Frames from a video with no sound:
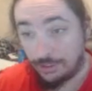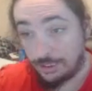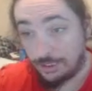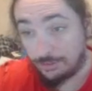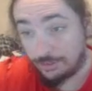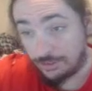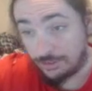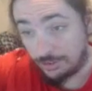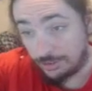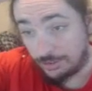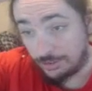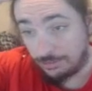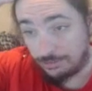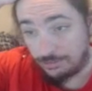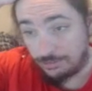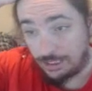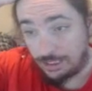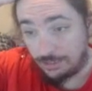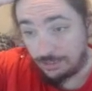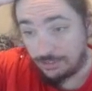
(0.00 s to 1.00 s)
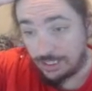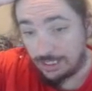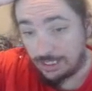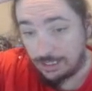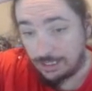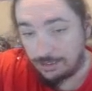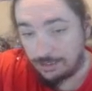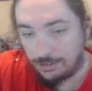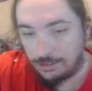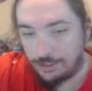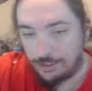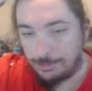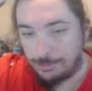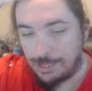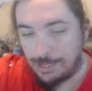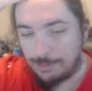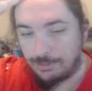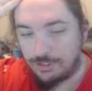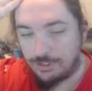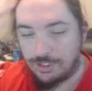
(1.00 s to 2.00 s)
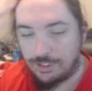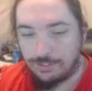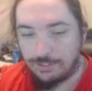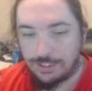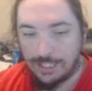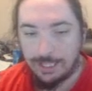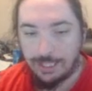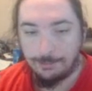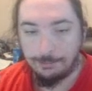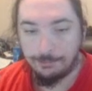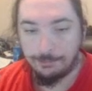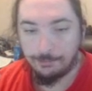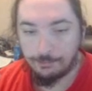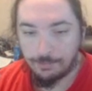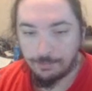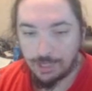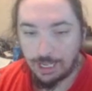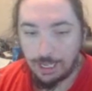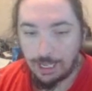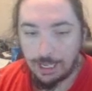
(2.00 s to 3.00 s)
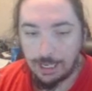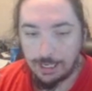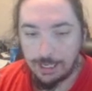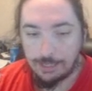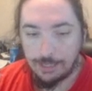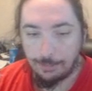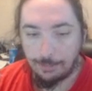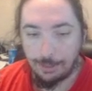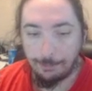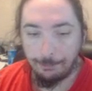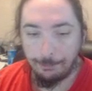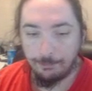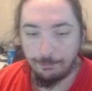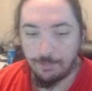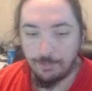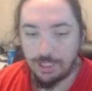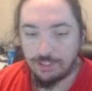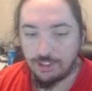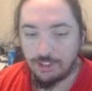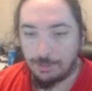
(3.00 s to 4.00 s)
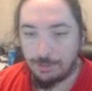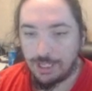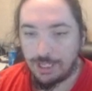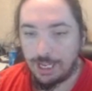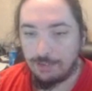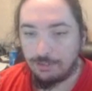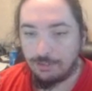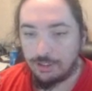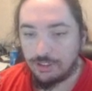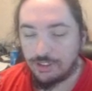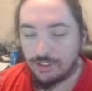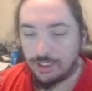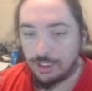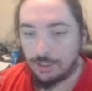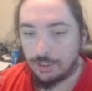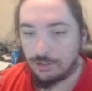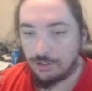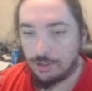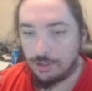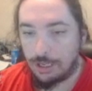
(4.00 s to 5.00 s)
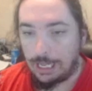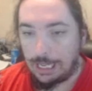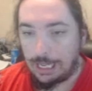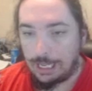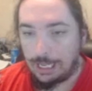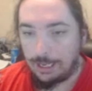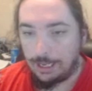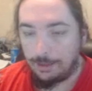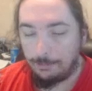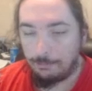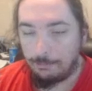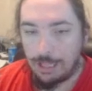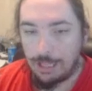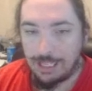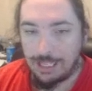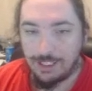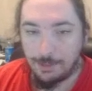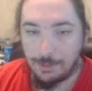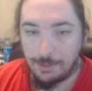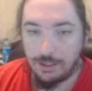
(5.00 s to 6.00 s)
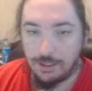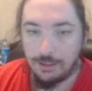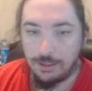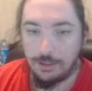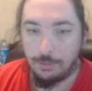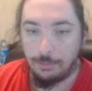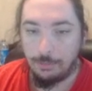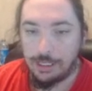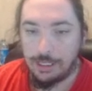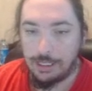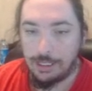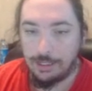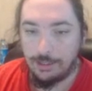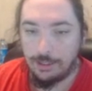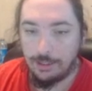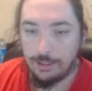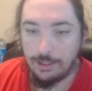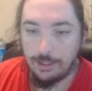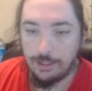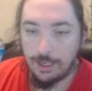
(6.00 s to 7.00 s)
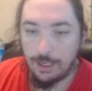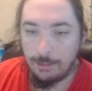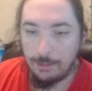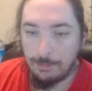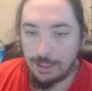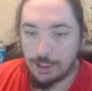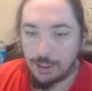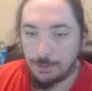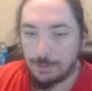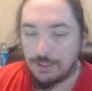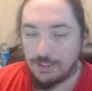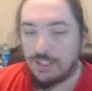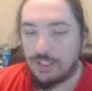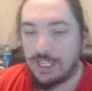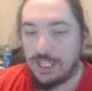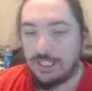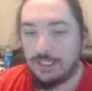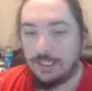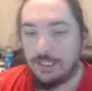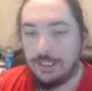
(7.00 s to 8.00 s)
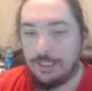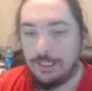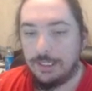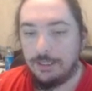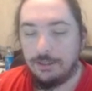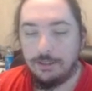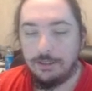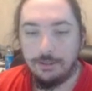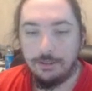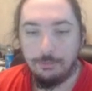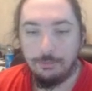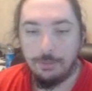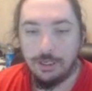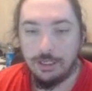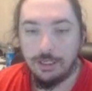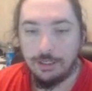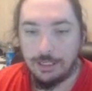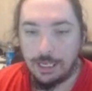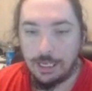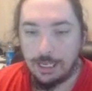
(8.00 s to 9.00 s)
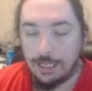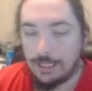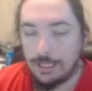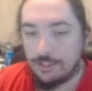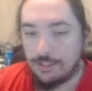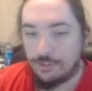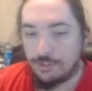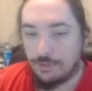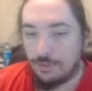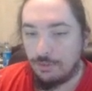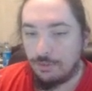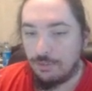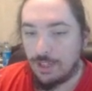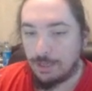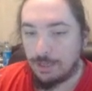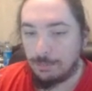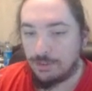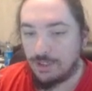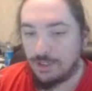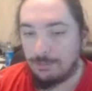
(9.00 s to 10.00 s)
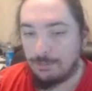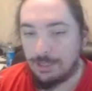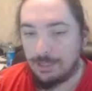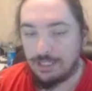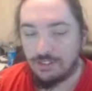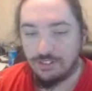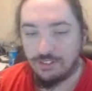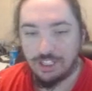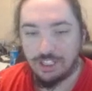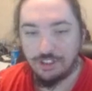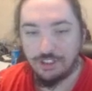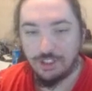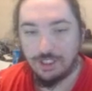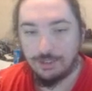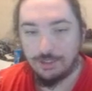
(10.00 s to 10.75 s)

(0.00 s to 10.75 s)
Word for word: still you know taking chip damage and stuff like that. Uh, anyway, next up we have ourselves uh, Espeon with Magic Bounce, Light Clay with uh, Light Screen, Reflect, Baton, Passive Psyshock,